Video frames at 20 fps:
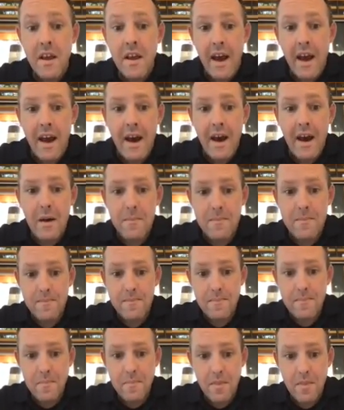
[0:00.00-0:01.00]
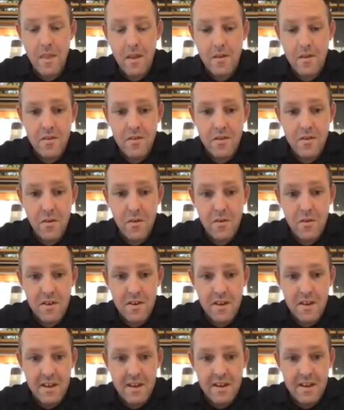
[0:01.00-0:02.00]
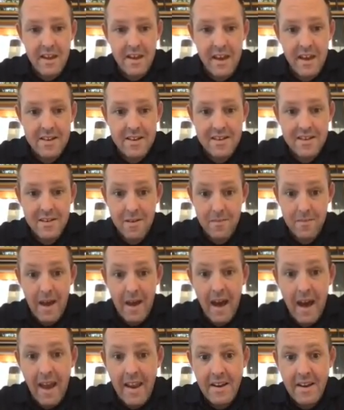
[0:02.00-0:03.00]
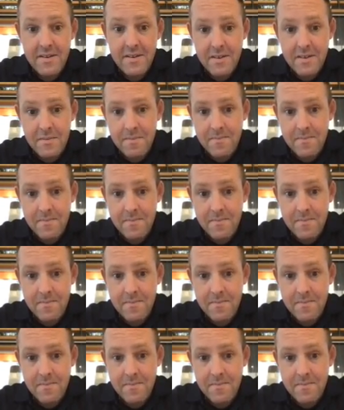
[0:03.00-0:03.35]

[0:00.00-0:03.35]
so that it gets 8